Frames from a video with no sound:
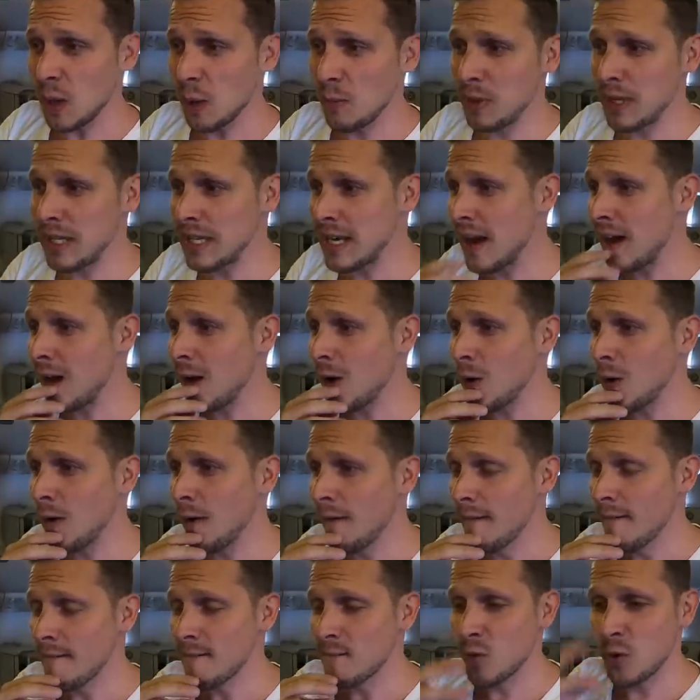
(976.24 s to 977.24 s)
But now,
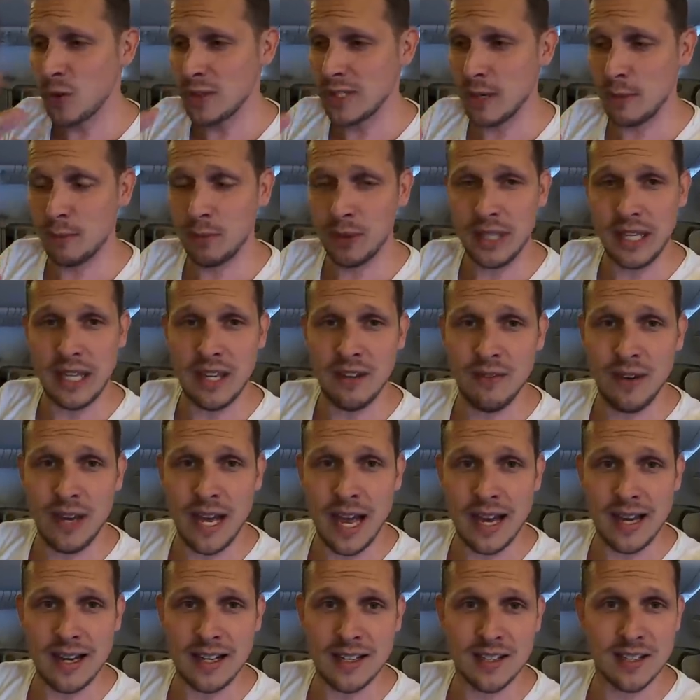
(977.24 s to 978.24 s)
for example,
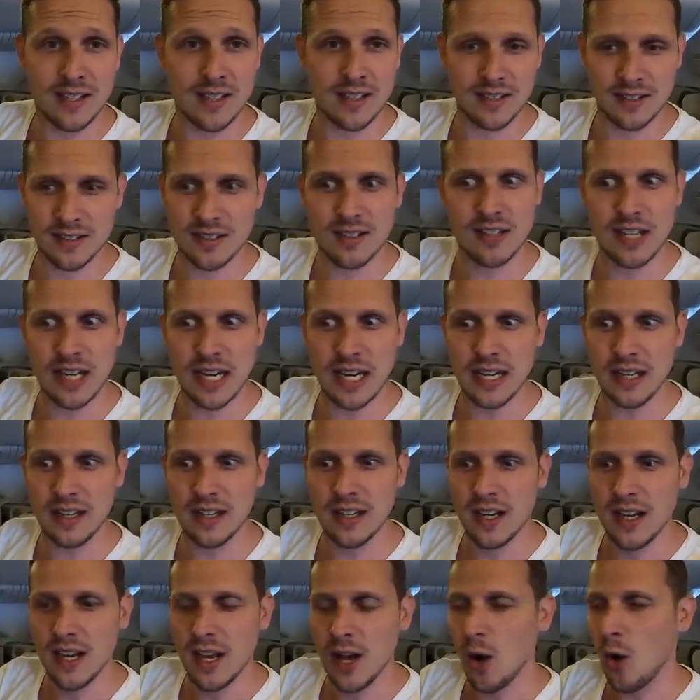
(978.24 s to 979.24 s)
EVA's seat,
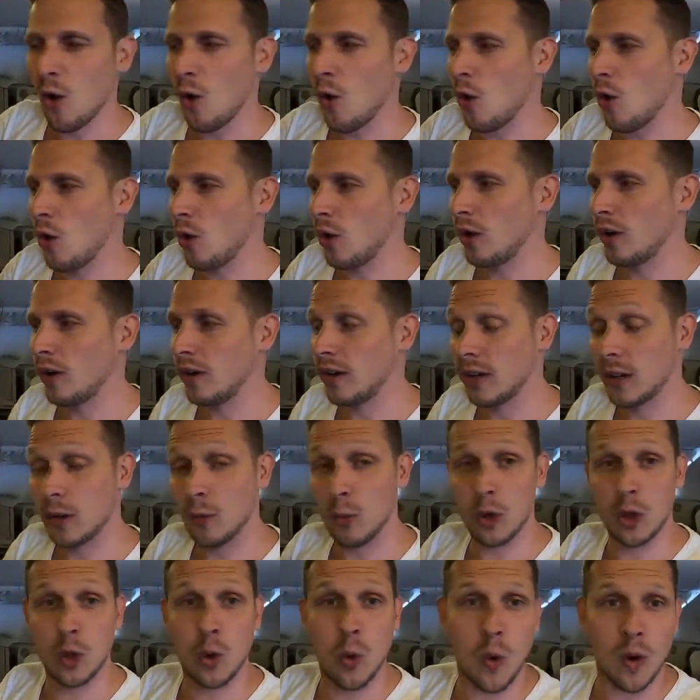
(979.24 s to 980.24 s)
or
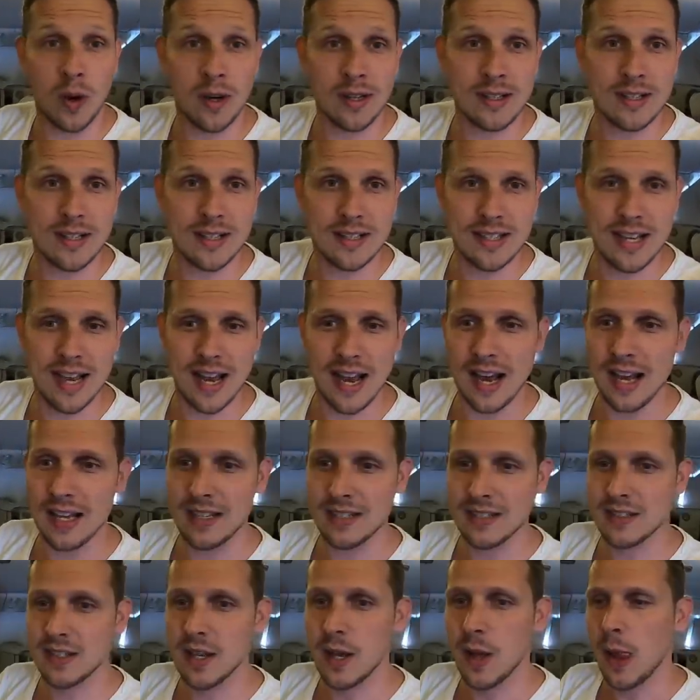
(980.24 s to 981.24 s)
what Qantas
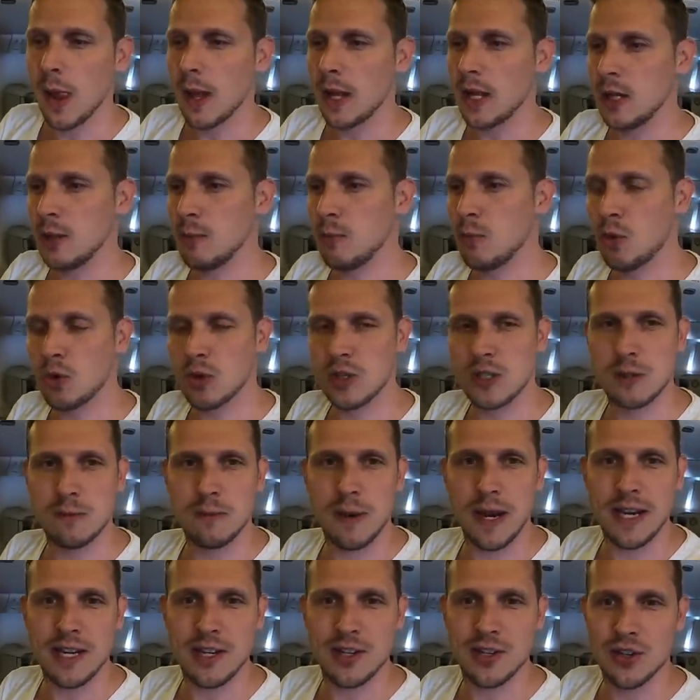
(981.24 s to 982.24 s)
has, more
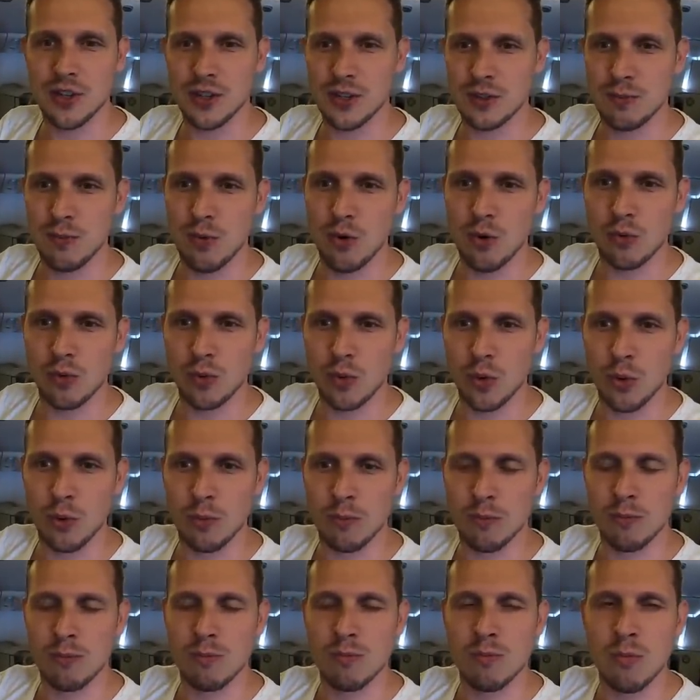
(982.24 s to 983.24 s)
spacious, more room,
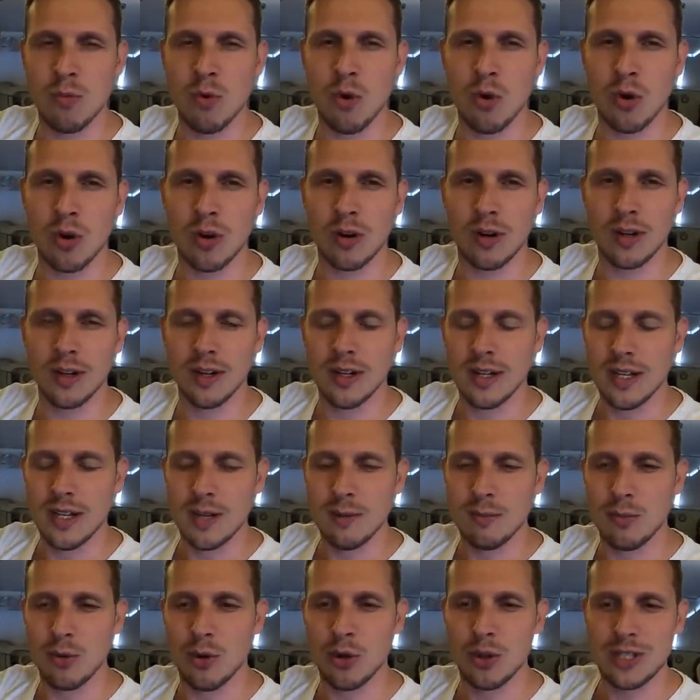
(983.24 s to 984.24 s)

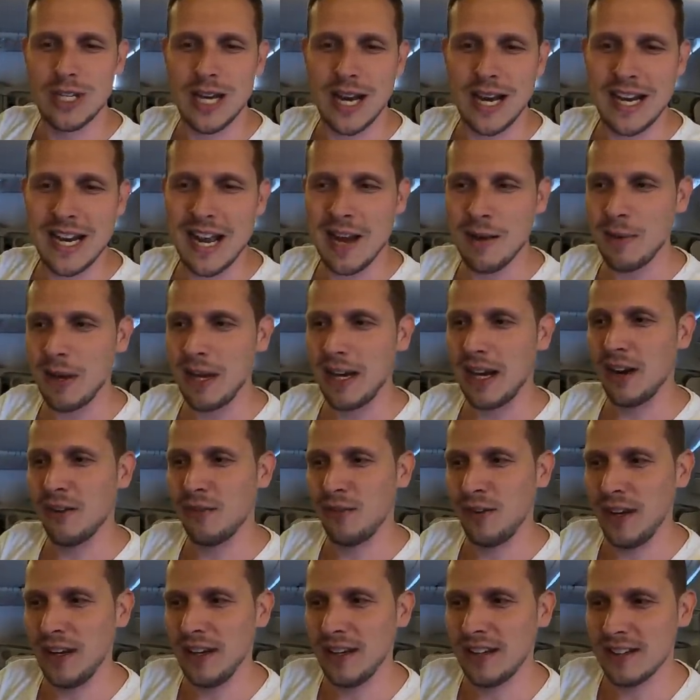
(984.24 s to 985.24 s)
more dynamic. I
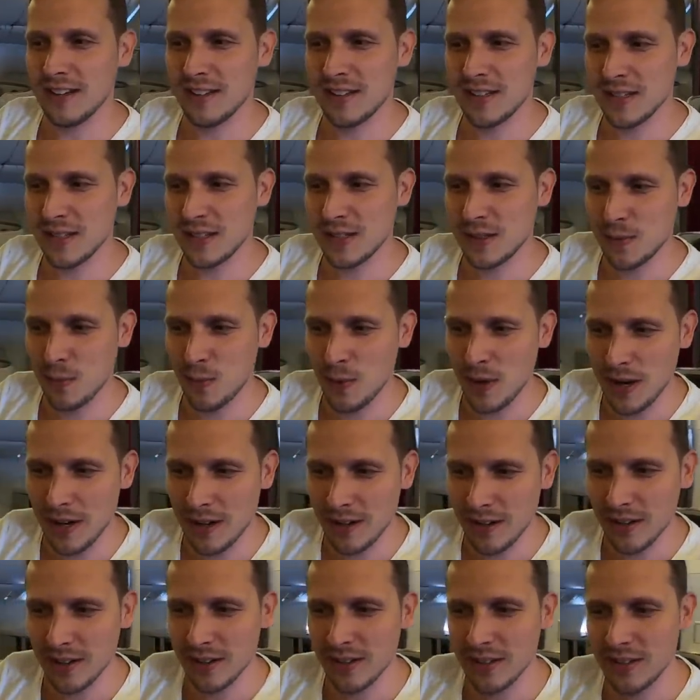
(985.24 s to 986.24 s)
think this is
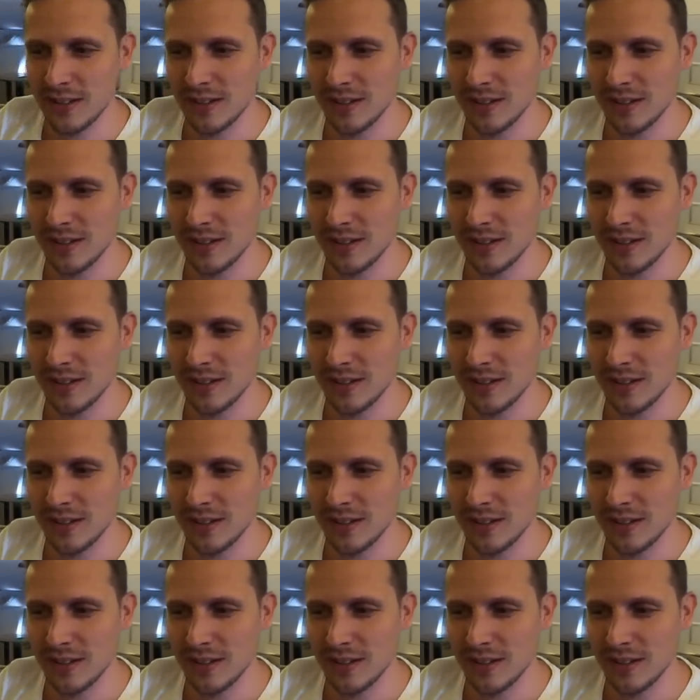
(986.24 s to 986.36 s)
where